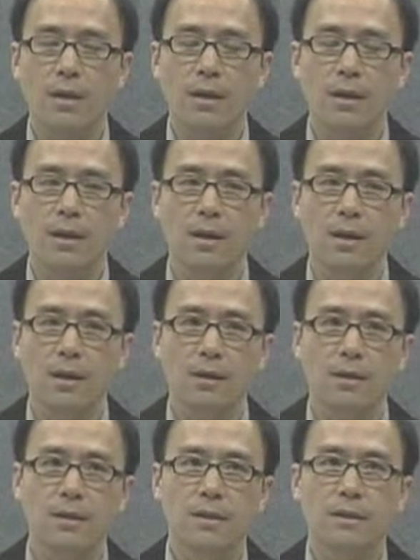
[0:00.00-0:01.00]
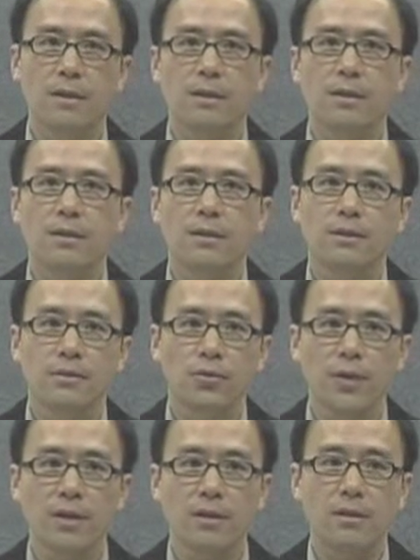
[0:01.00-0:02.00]
uh, to
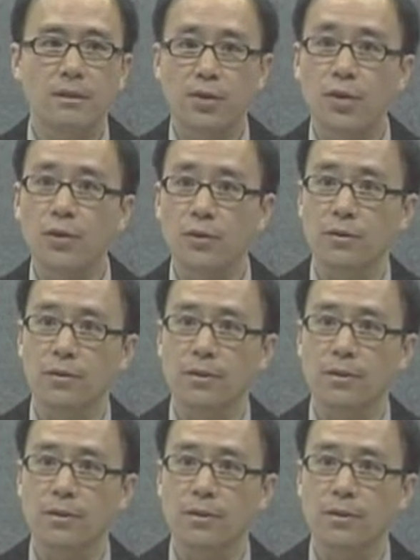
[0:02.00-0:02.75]
rear a queue